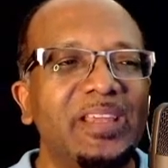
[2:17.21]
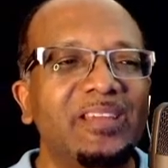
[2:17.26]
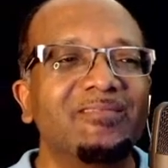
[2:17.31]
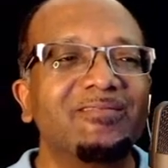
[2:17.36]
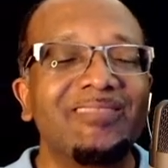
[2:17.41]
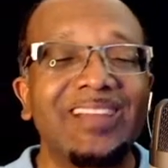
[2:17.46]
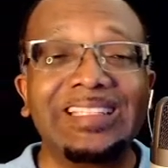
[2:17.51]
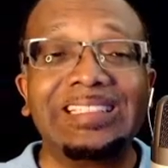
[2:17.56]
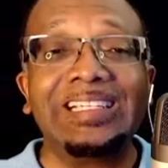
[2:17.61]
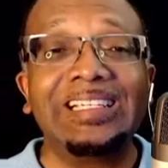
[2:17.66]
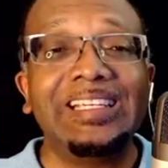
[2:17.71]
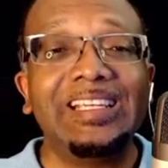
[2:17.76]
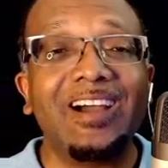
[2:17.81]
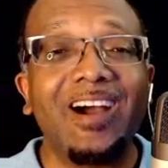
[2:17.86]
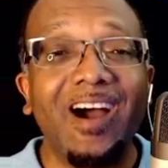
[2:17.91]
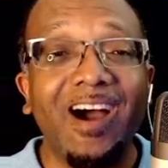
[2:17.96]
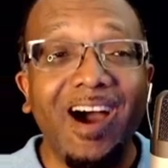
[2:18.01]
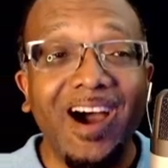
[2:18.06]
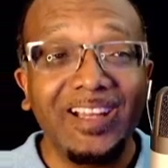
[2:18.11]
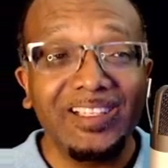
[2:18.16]
been
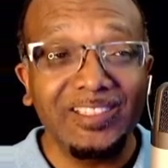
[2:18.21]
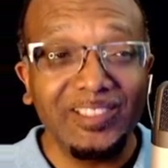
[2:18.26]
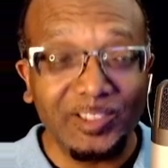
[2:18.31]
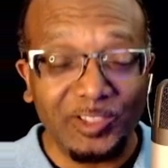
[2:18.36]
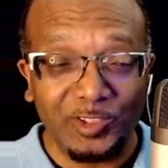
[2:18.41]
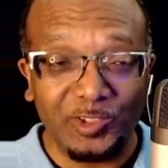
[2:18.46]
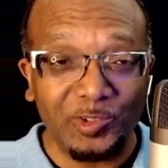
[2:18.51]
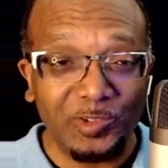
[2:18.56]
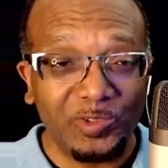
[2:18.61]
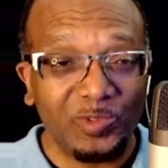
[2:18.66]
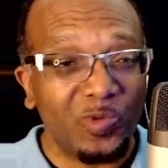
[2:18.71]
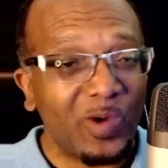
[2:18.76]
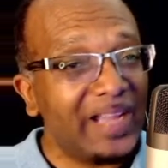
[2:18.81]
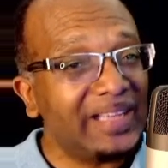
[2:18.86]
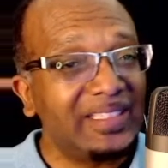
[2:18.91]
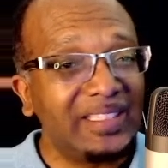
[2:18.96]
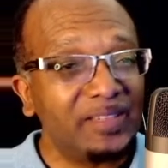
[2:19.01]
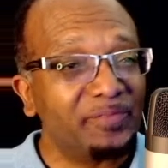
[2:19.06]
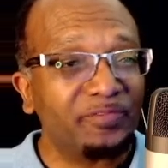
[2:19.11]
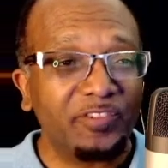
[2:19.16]
readily understood
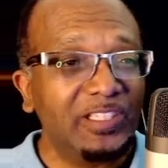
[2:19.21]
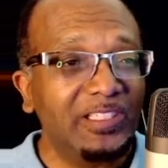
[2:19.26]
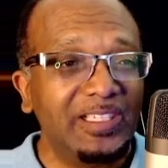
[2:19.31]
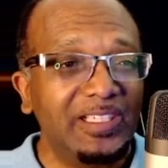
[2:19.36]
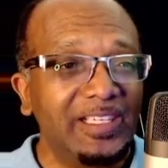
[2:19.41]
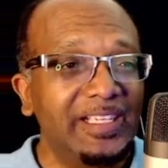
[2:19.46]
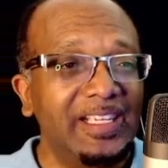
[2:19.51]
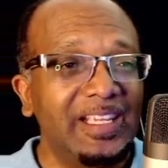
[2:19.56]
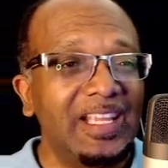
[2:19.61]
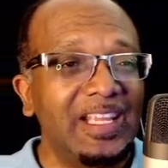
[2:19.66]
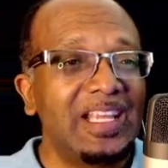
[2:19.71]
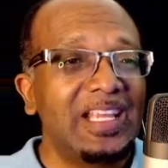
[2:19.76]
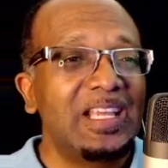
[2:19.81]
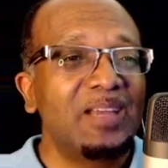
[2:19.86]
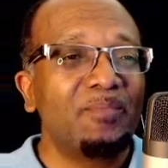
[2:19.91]
quite differently